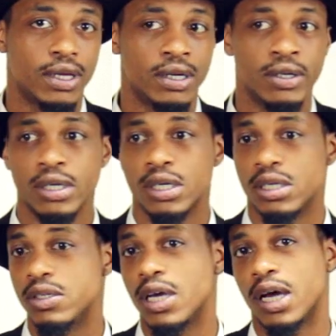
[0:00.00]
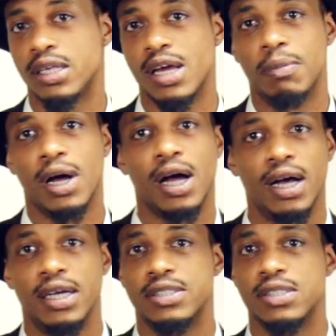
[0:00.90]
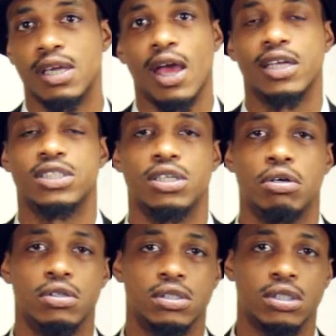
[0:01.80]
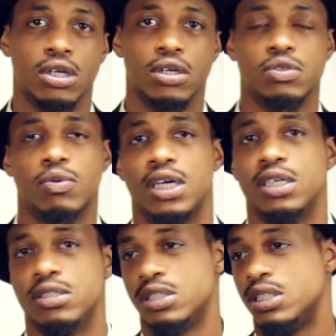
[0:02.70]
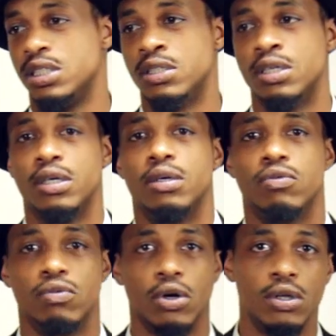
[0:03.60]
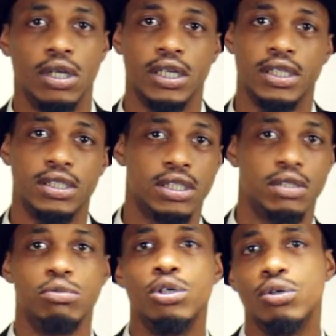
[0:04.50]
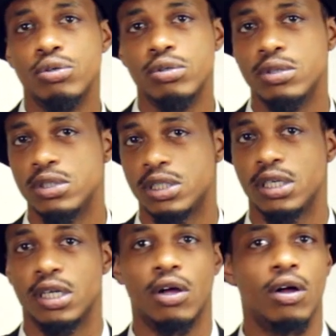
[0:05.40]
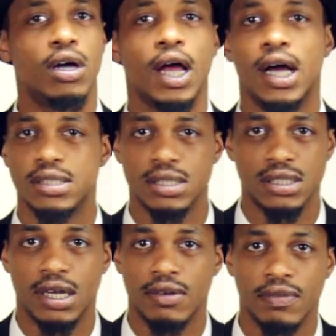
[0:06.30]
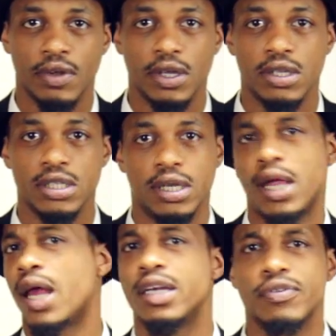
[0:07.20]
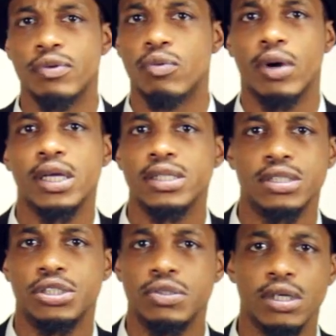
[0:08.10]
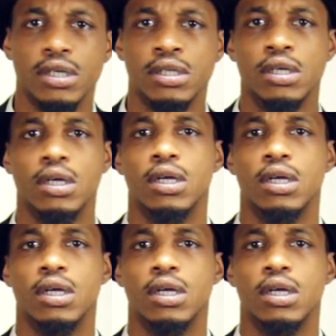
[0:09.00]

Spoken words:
there. You got Yamahas and Casios, Kurzweils and Rolands and Moogs and all kinds of stuff. And there's a lot of different ways that you can